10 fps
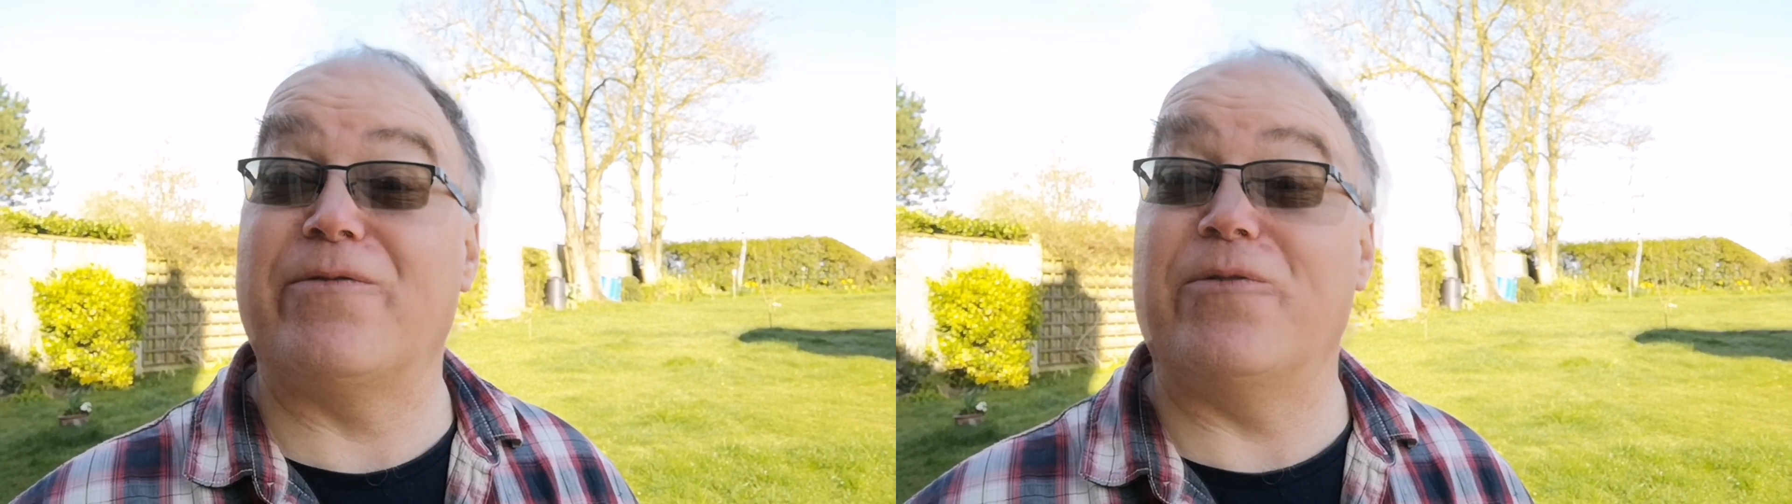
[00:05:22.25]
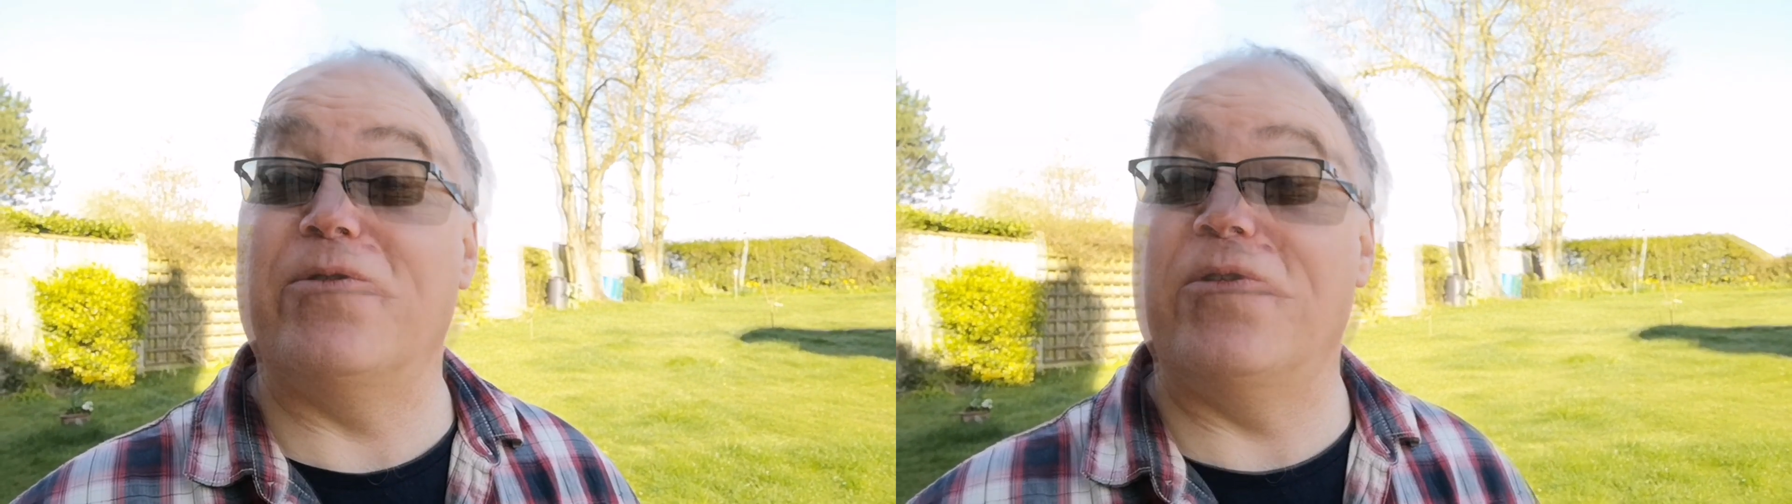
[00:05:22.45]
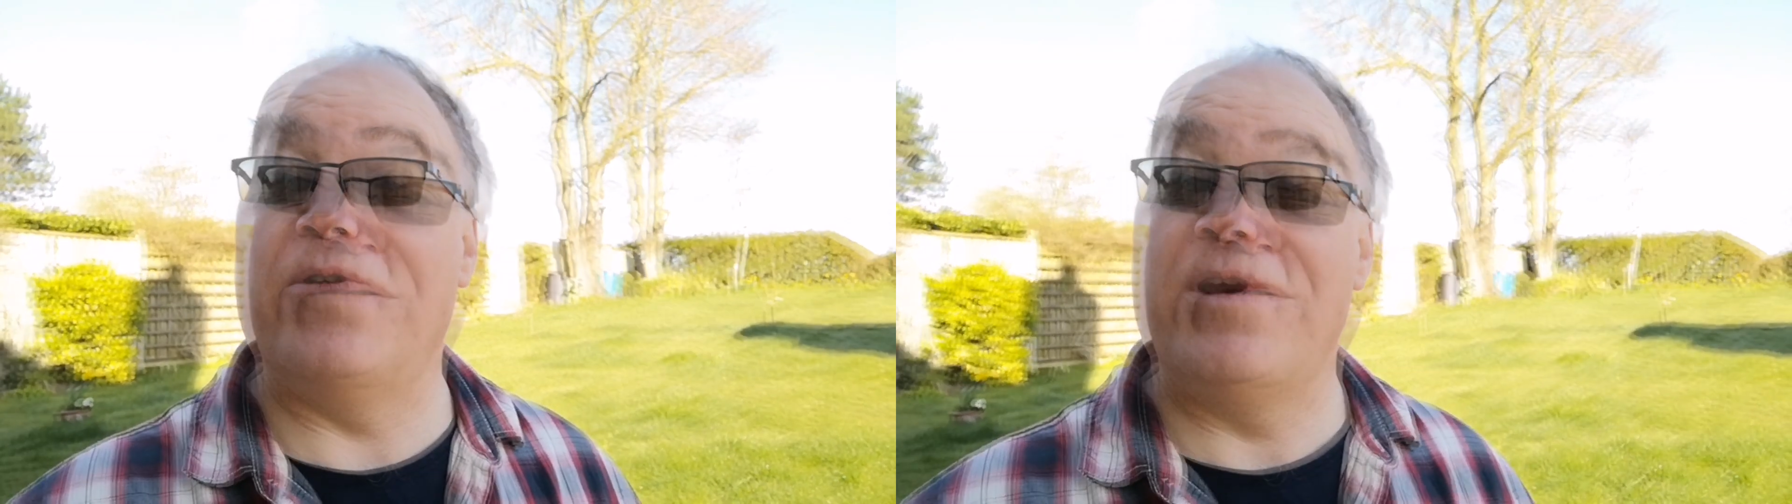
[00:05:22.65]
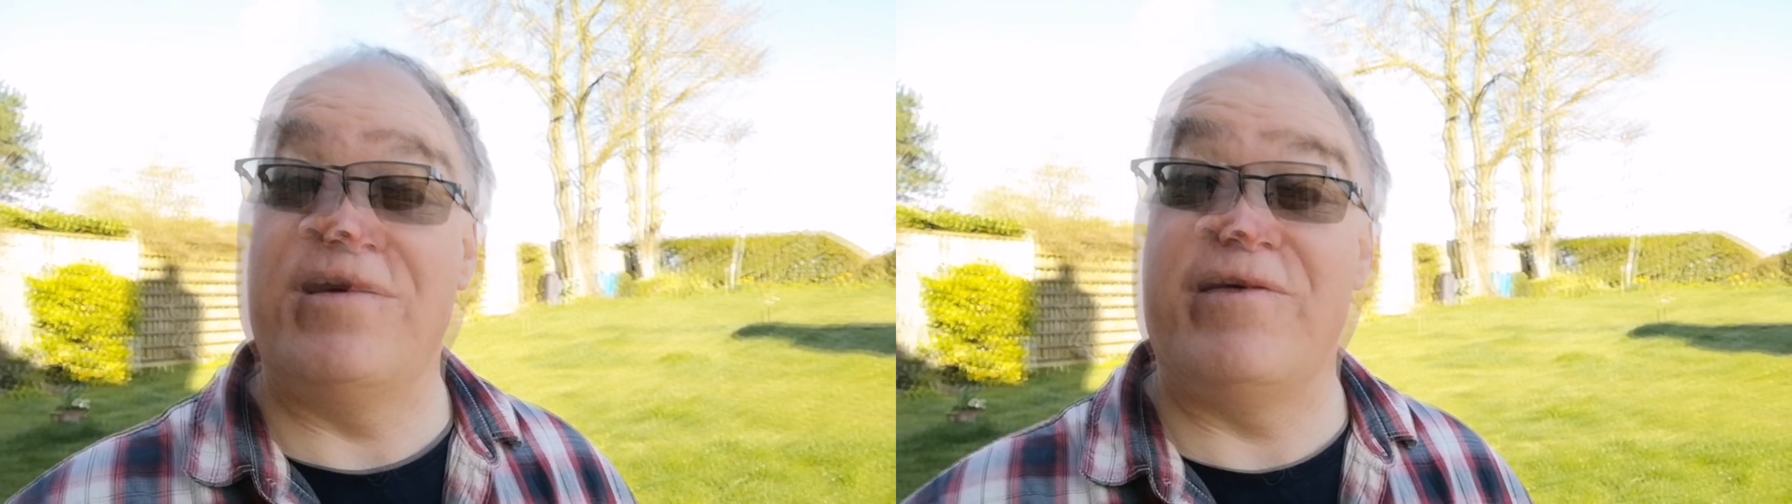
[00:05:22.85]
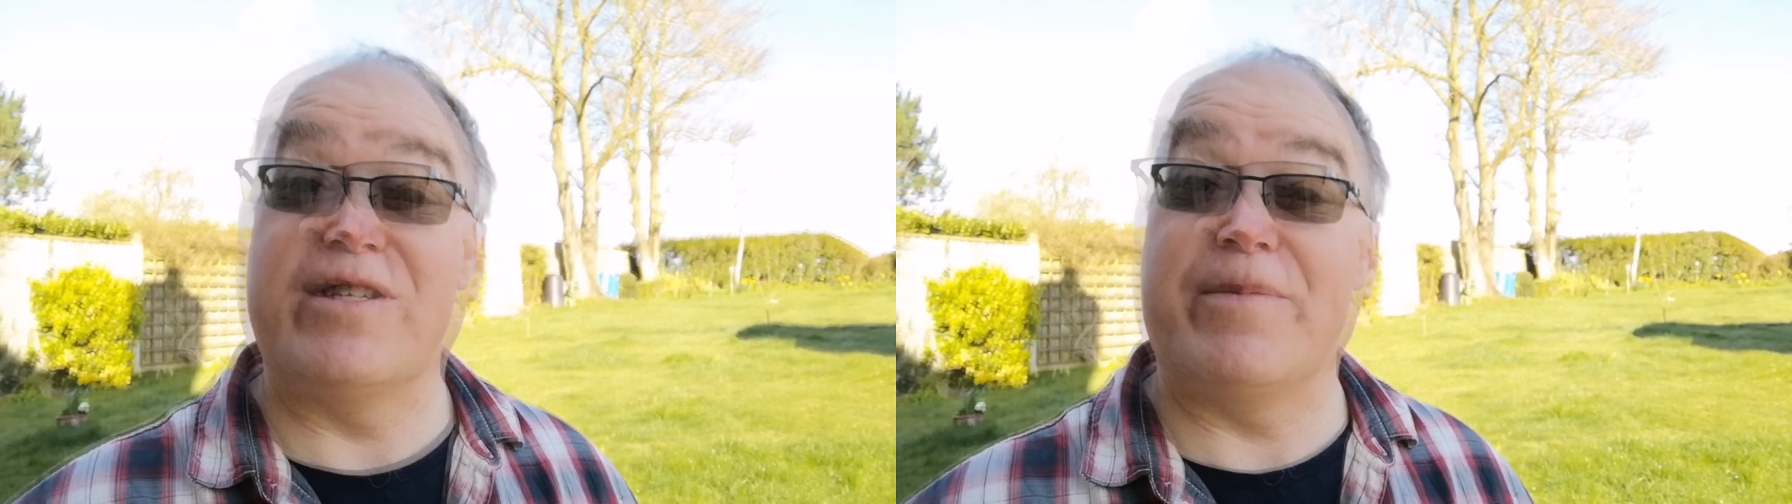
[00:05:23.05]
for
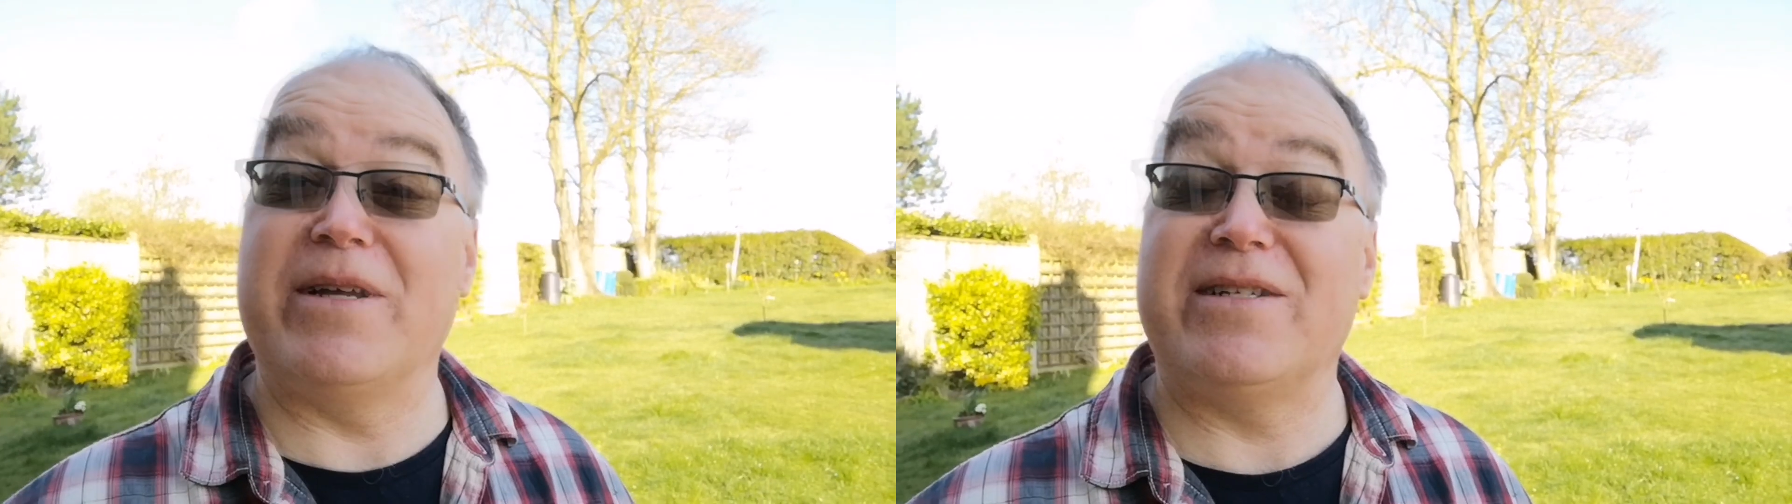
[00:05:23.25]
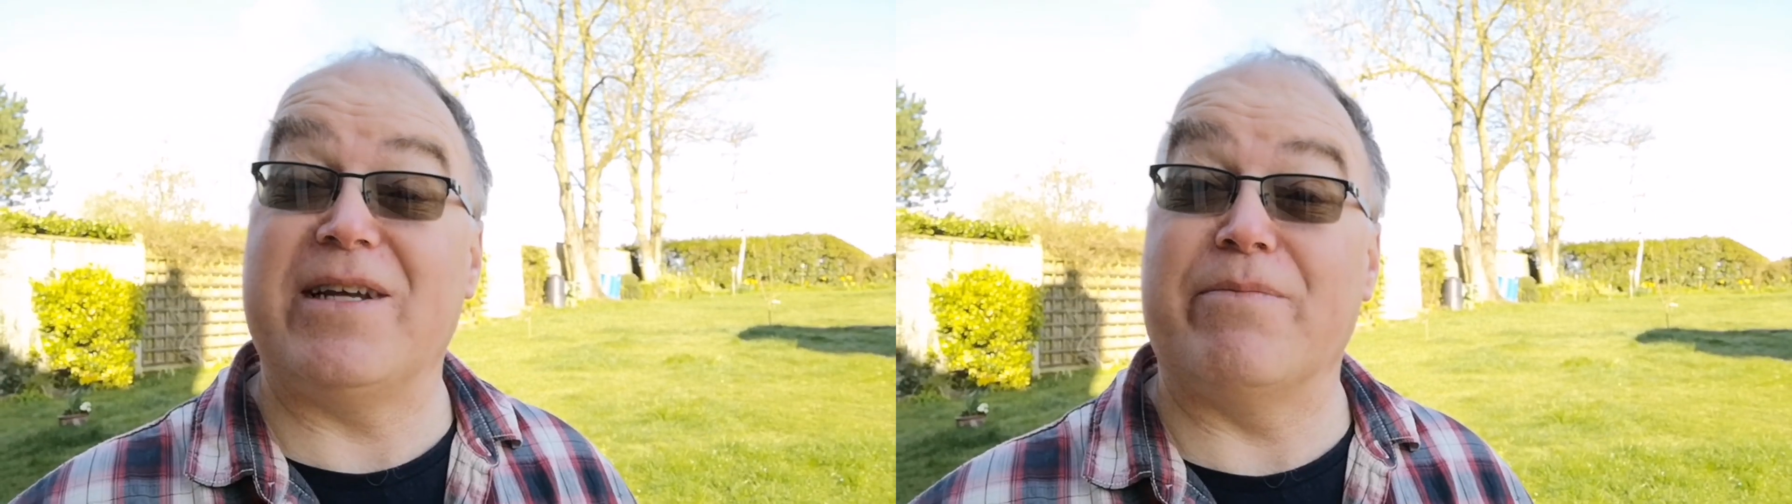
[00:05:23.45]
visibility